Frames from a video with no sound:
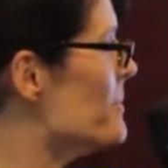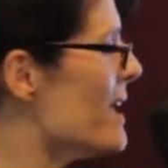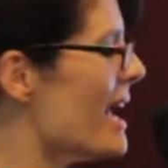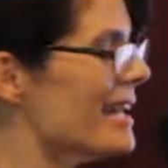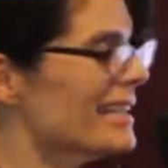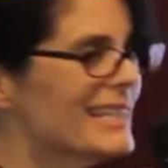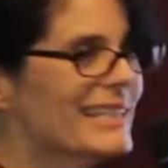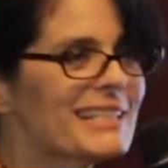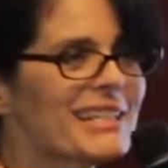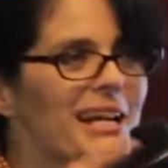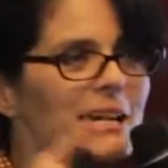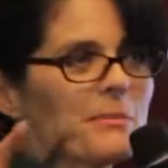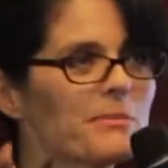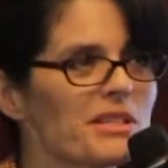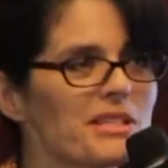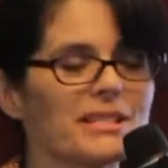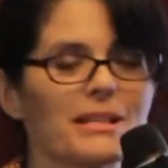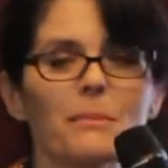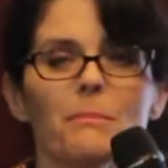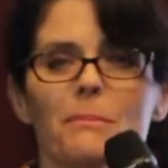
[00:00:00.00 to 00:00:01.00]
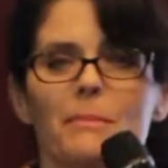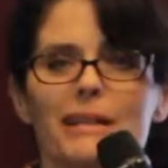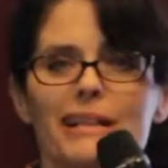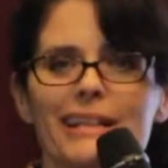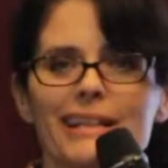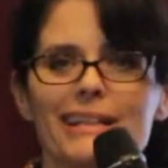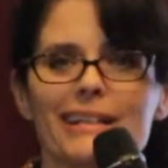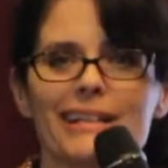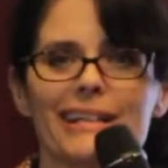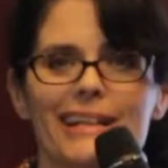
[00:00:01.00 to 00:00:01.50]
Anytime
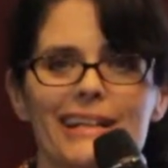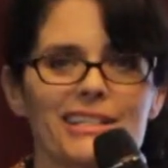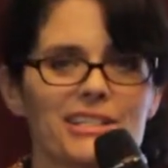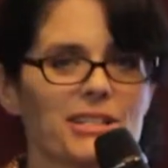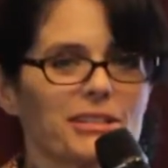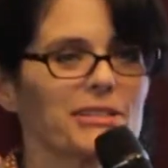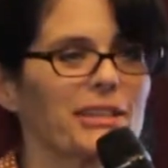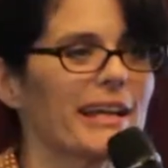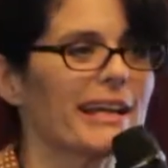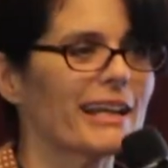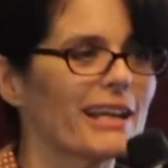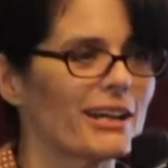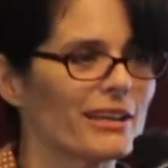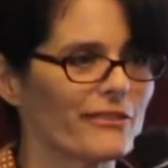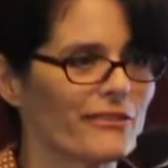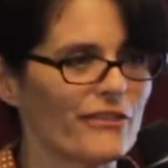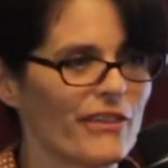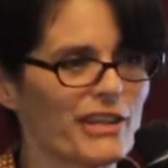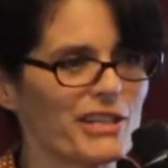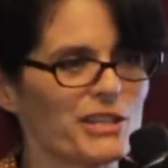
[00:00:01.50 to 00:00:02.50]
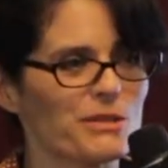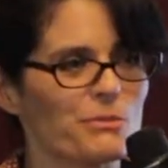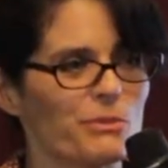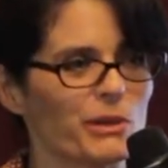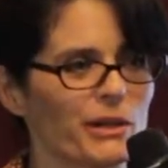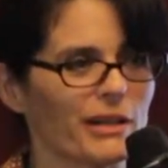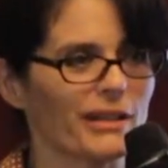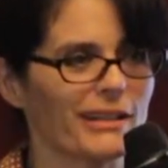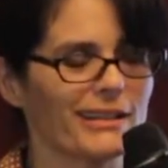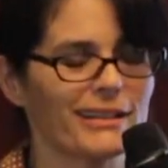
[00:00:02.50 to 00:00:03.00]
somebody hits a like on
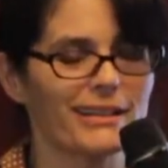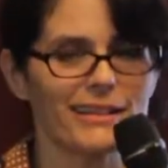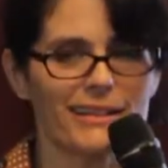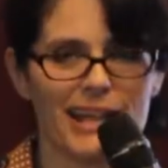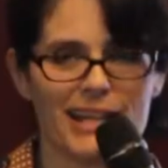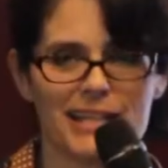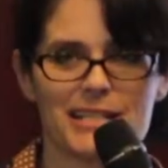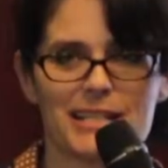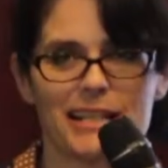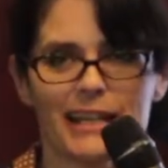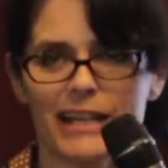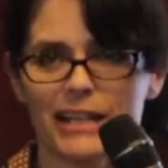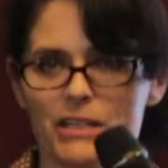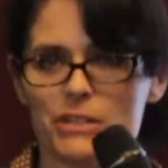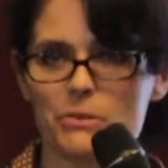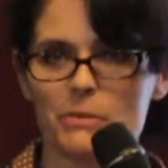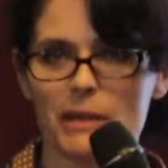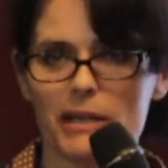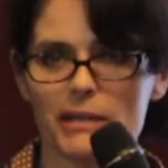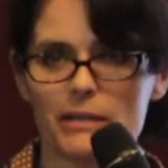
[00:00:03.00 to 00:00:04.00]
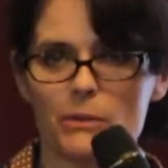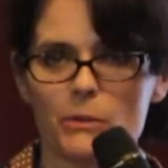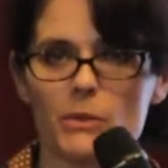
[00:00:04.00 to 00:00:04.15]
Facebook, that's engagement.